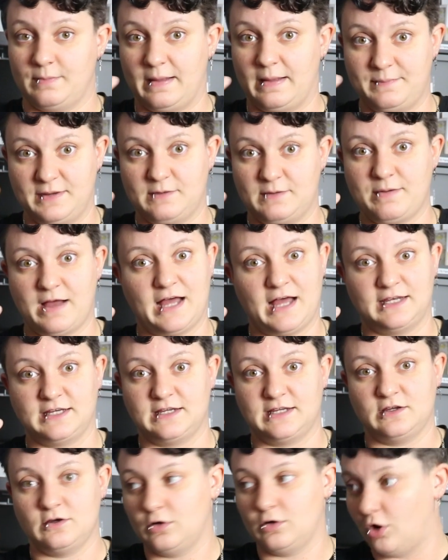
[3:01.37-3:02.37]
my big
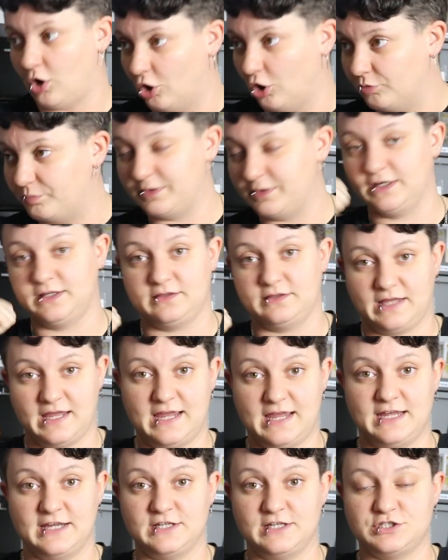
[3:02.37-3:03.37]
body opening the
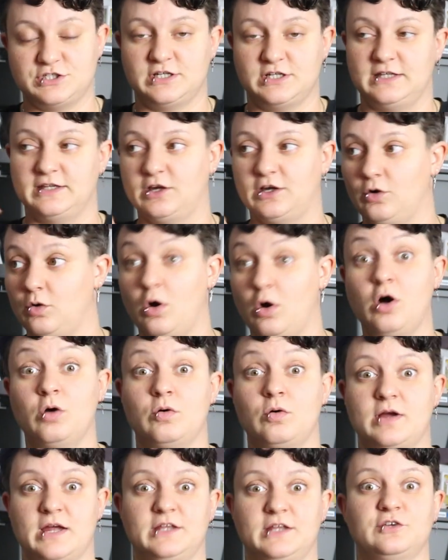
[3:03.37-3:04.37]
cage, and they go, oh,
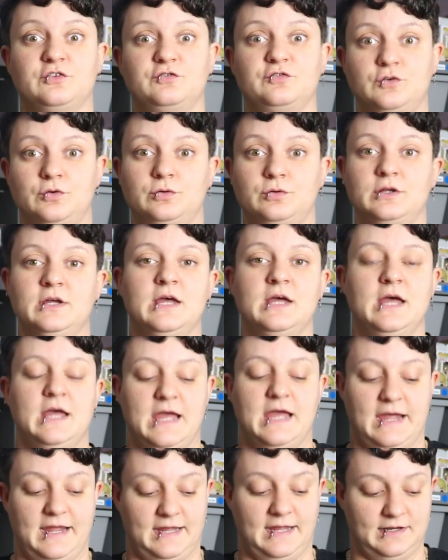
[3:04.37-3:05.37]
okay, there's food.
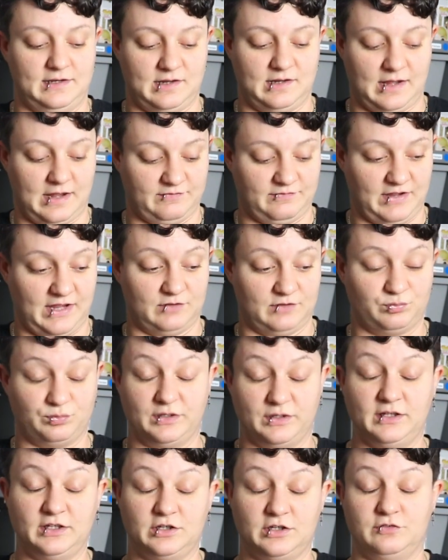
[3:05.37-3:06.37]
And I've had
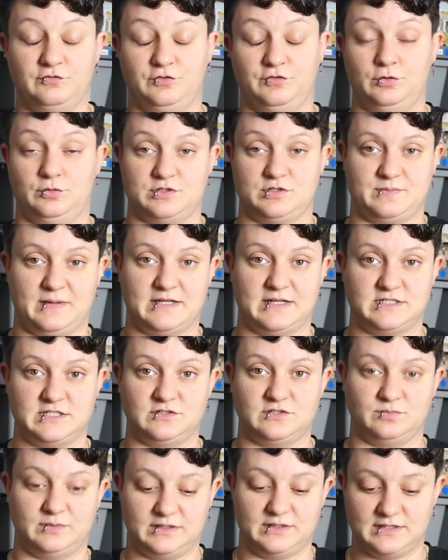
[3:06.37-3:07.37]
really good food
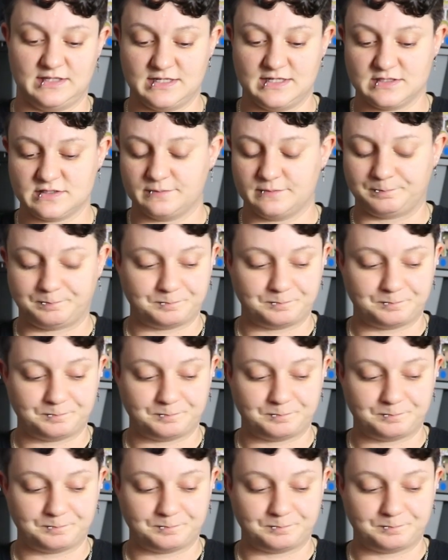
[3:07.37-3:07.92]
responses with these.